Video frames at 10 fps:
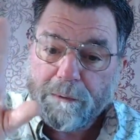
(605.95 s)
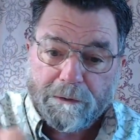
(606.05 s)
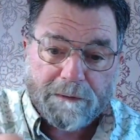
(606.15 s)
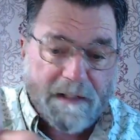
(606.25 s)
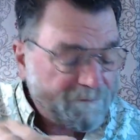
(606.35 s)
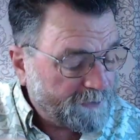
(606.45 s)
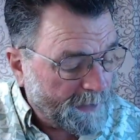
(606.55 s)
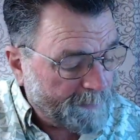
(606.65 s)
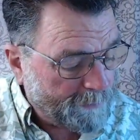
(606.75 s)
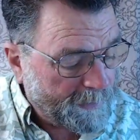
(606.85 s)
We don't have
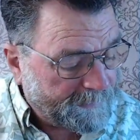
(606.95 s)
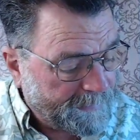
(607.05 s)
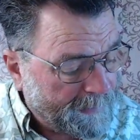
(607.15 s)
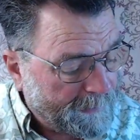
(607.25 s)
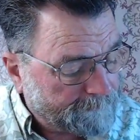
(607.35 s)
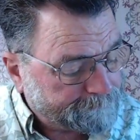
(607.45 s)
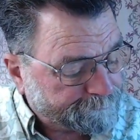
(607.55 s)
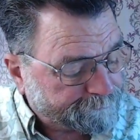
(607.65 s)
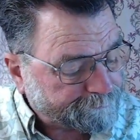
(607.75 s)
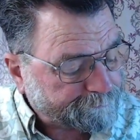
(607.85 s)
time right now.
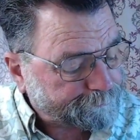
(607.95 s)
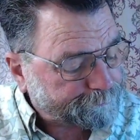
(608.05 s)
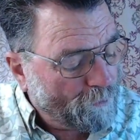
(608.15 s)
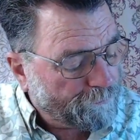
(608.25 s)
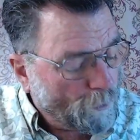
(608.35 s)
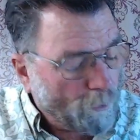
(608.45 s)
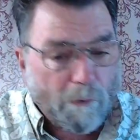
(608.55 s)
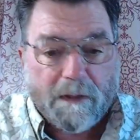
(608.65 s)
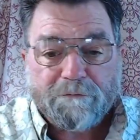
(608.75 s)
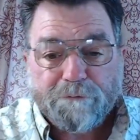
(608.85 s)

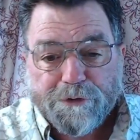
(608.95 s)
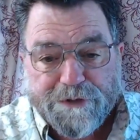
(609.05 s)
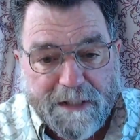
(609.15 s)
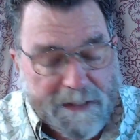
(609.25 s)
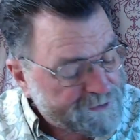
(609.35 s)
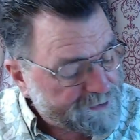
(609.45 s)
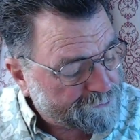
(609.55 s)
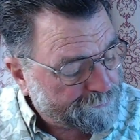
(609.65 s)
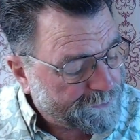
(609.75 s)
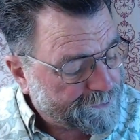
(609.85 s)
For in verse ten he
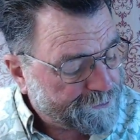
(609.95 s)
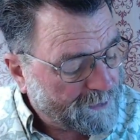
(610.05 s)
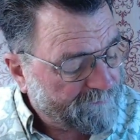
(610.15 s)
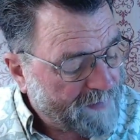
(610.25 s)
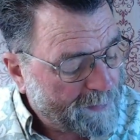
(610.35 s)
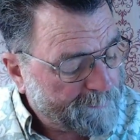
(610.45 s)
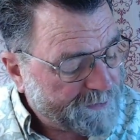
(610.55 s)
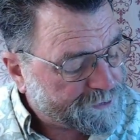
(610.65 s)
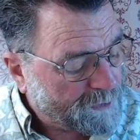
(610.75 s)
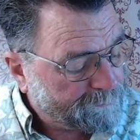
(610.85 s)
says, For the Son of Adam
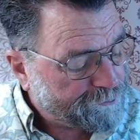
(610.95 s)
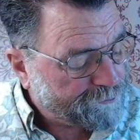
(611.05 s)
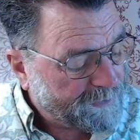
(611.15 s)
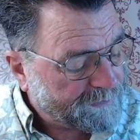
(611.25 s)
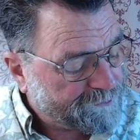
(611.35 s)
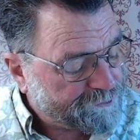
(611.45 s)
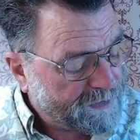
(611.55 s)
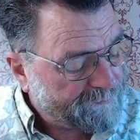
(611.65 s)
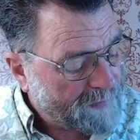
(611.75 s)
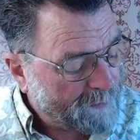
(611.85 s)
has come to seek and
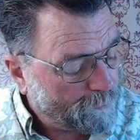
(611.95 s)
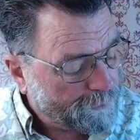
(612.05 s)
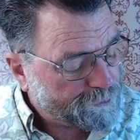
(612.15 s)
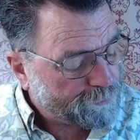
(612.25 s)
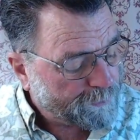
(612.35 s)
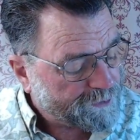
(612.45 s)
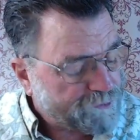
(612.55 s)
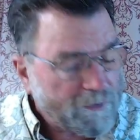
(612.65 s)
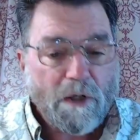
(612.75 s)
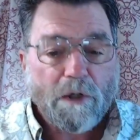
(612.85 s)
save that which
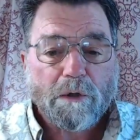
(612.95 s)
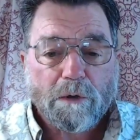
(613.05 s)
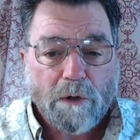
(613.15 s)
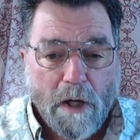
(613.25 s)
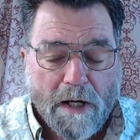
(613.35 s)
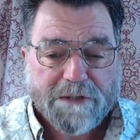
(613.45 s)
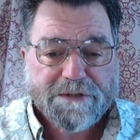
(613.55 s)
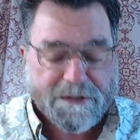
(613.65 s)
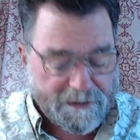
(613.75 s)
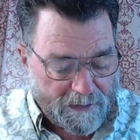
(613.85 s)
was
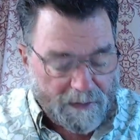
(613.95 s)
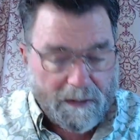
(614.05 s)
lost.